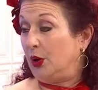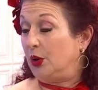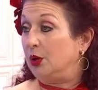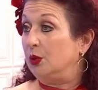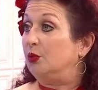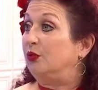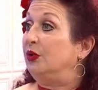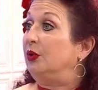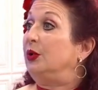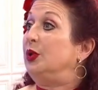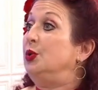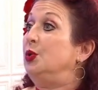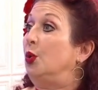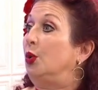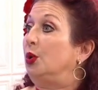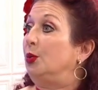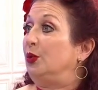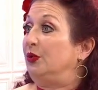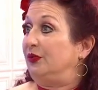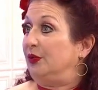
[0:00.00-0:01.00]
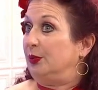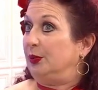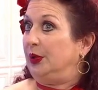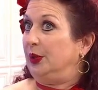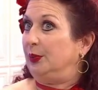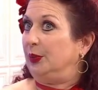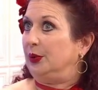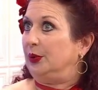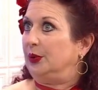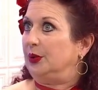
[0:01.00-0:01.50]
aren't really normal for
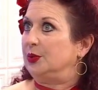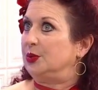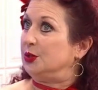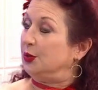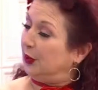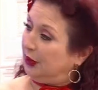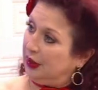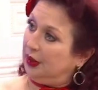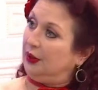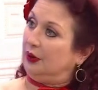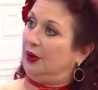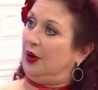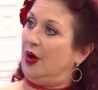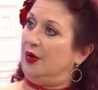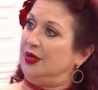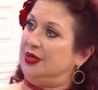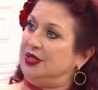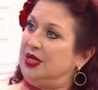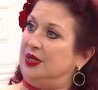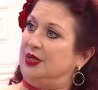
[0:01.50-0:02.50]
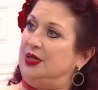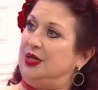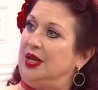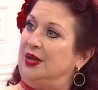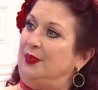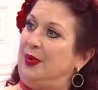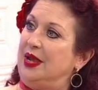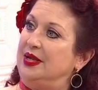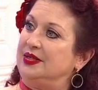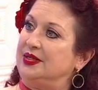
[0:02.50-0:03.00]
people to hear on a
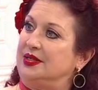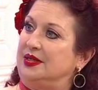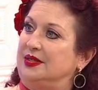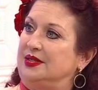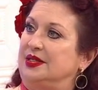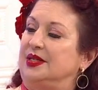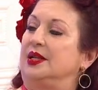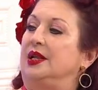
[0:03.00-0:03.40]
day-to-day -day basis.